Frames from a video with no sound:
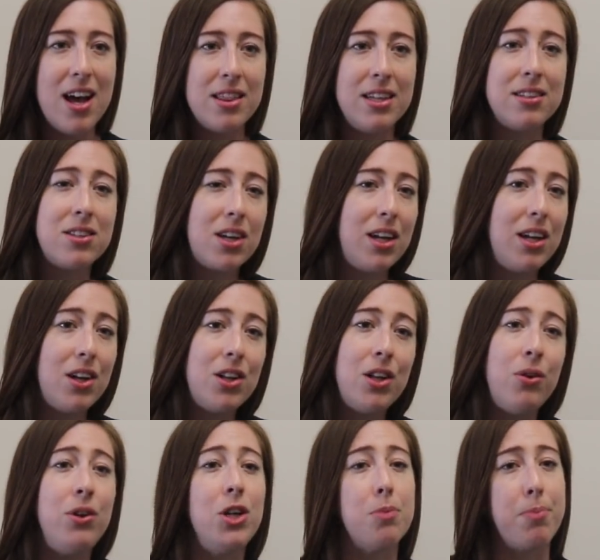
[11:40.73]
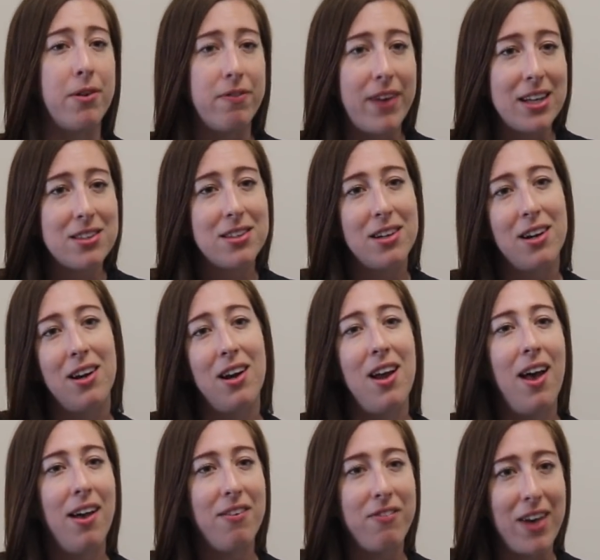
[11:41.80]
This could include your professor,
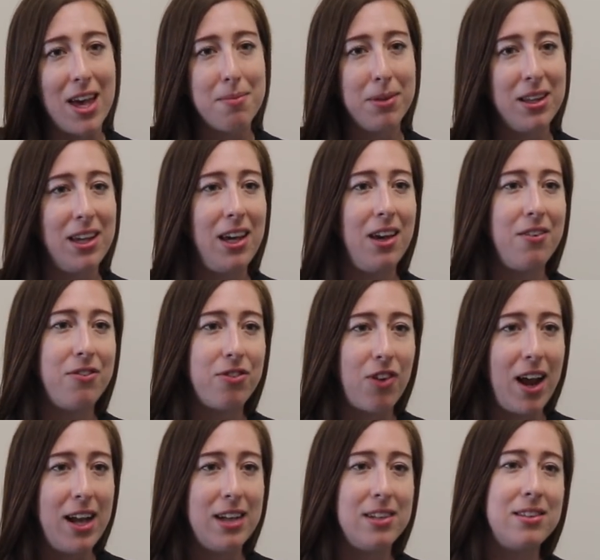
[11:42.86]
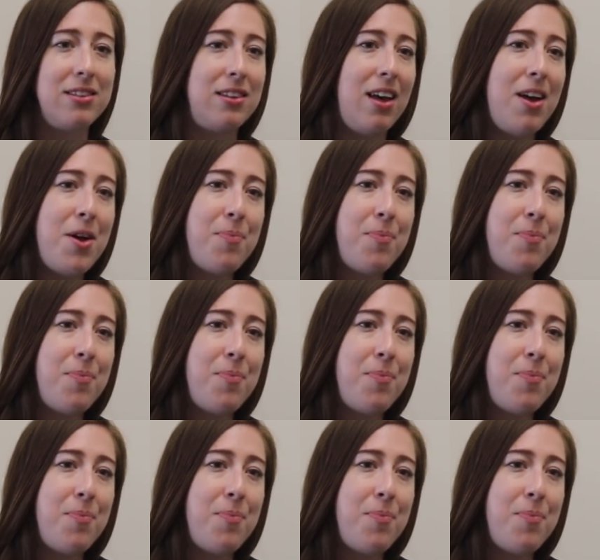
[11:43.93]
family, friends.